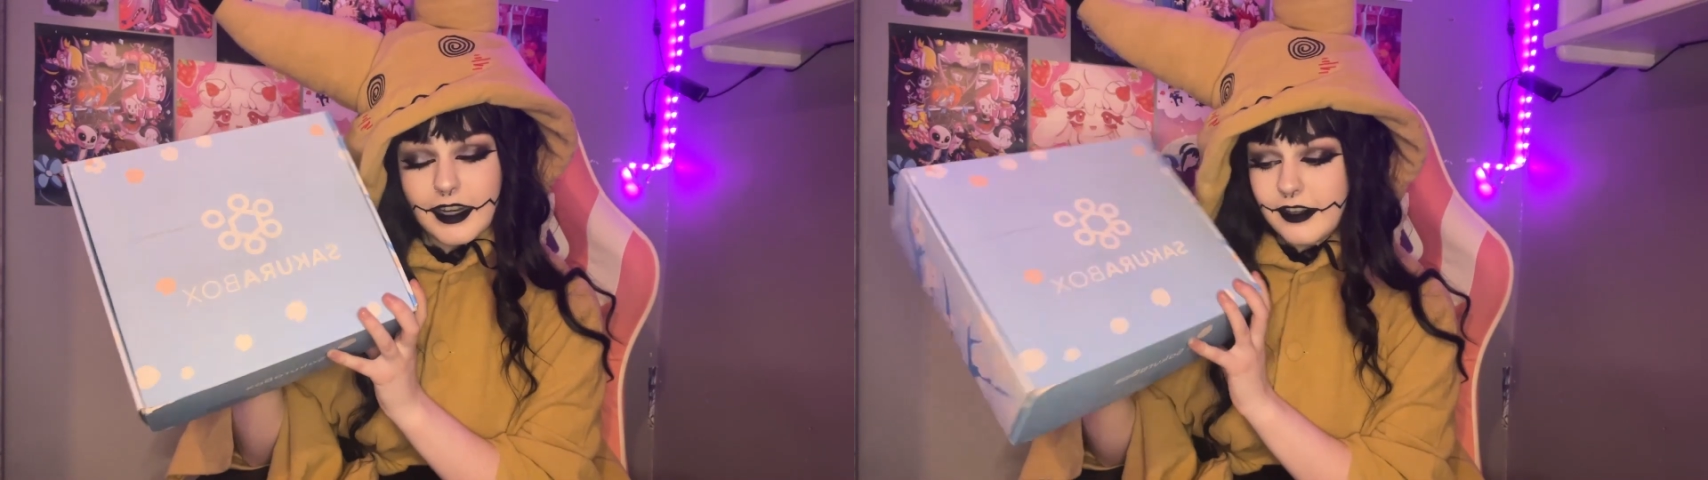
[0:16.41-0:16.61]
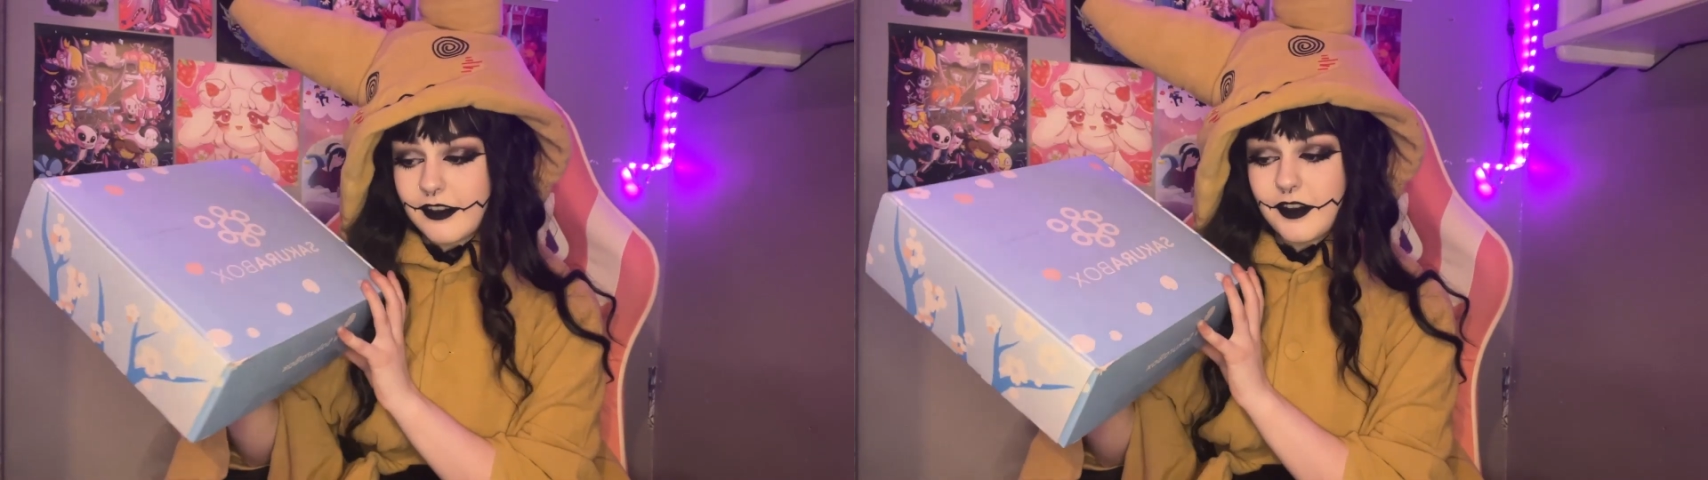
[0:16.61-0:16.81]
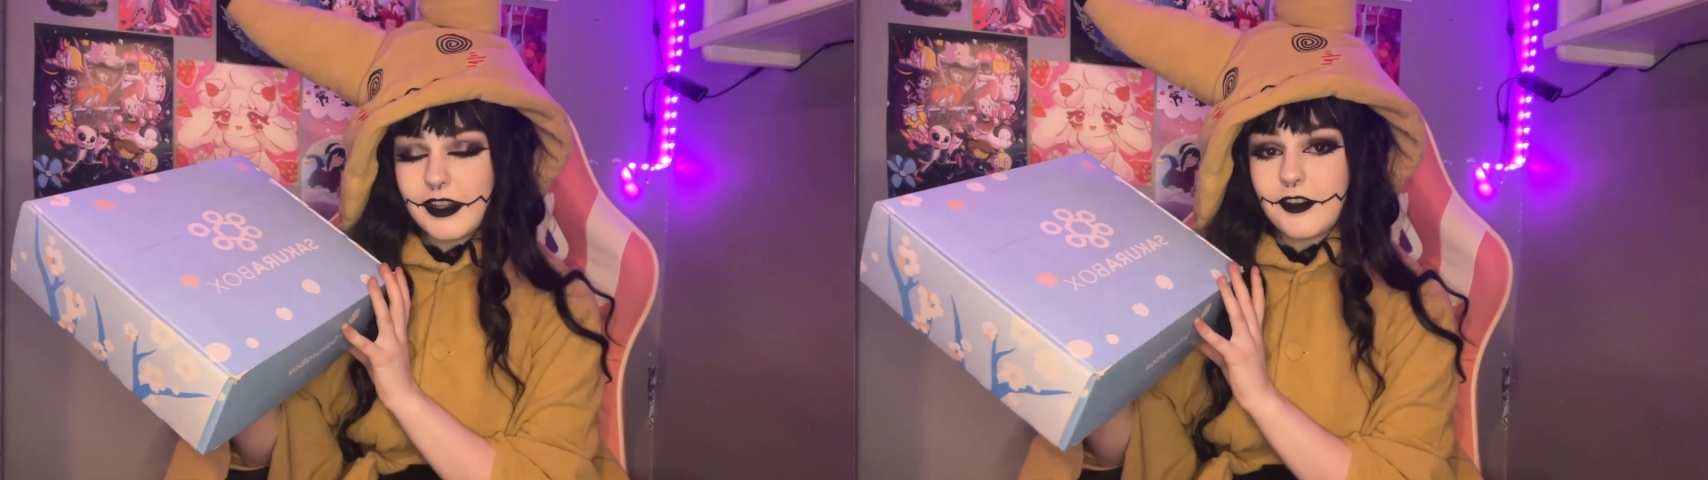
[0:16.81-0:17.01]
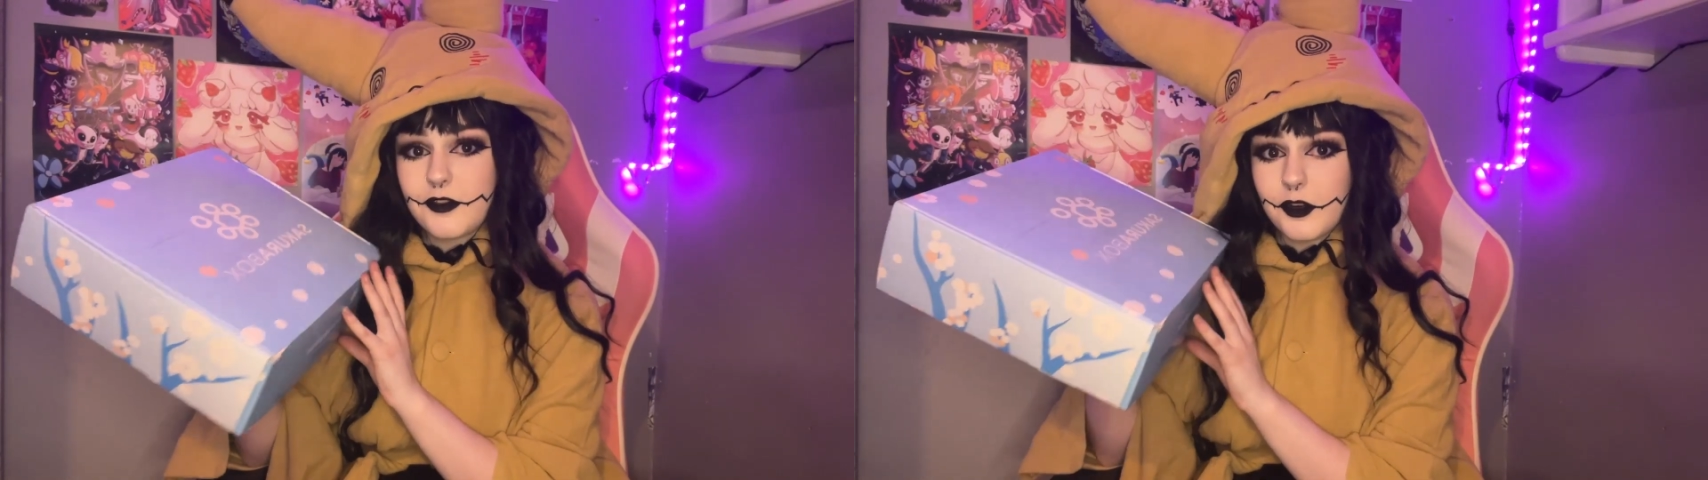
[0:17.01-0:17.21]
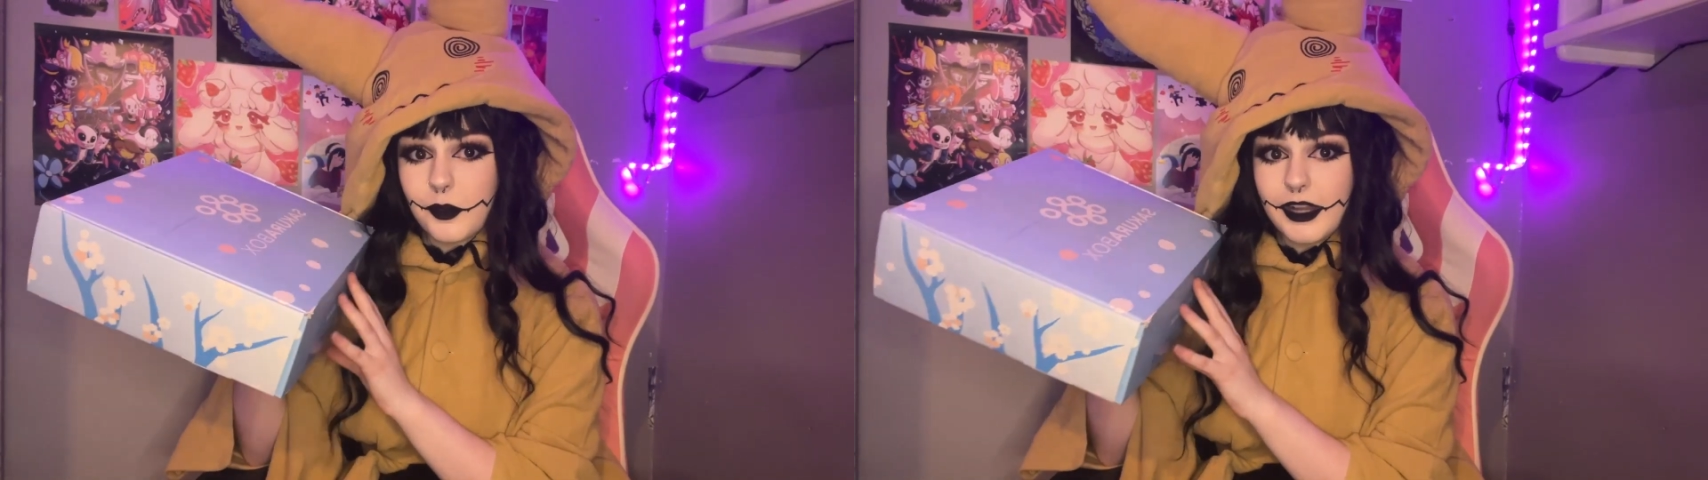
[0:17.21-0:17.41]
because I've had this
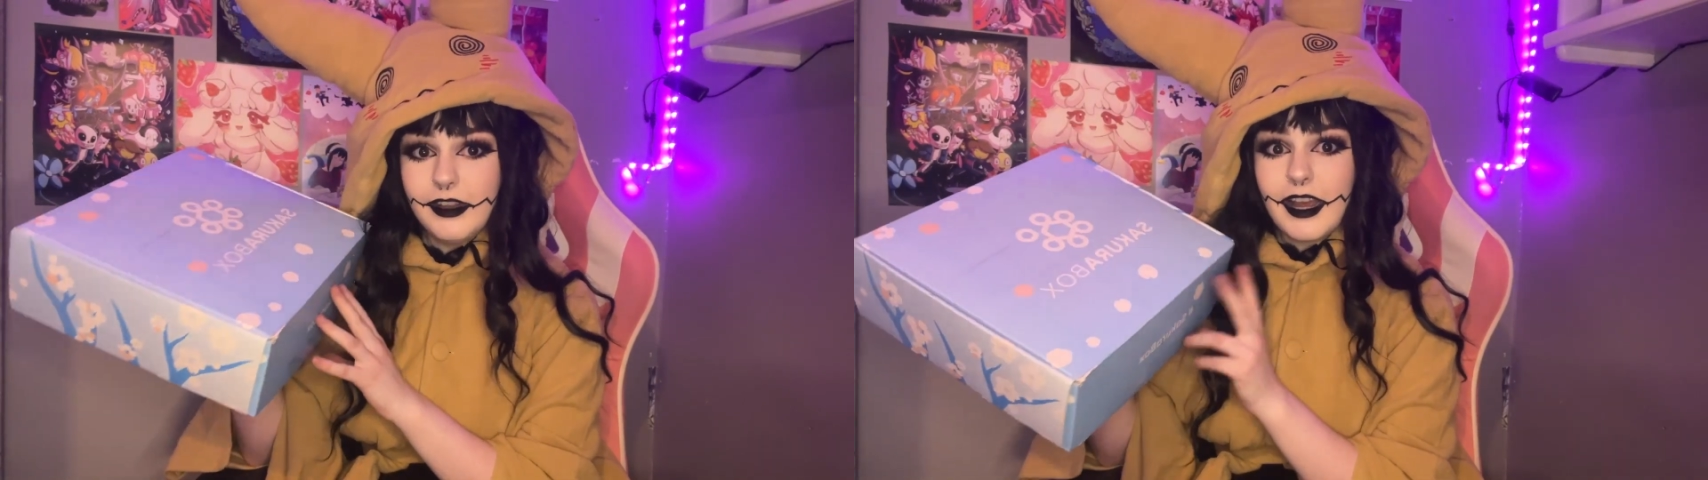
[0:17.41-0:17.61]
for a while,